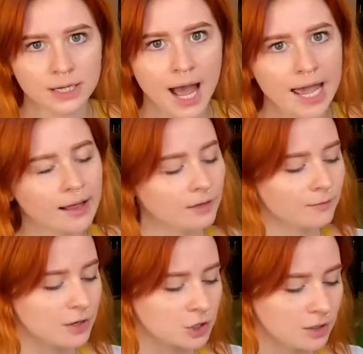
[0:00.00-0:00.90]
high
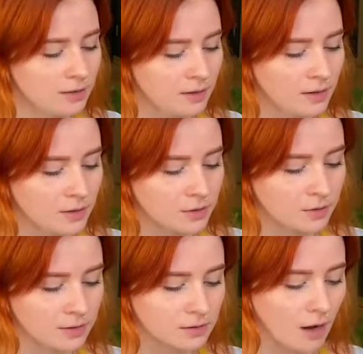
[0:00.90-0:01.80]
elevation.
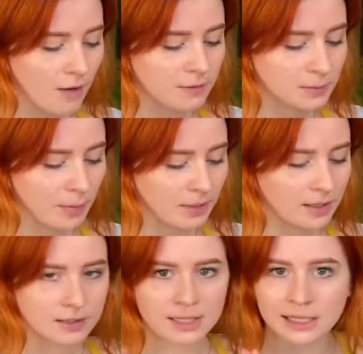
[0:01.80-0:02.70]
So this coffee is probably
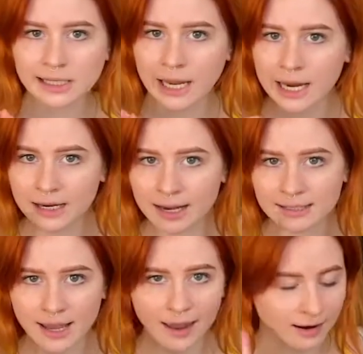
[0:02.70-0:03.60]
gonna taste clean
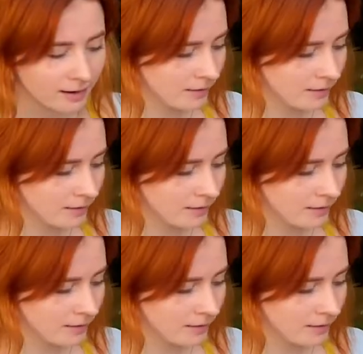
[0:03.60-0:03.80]
as heck.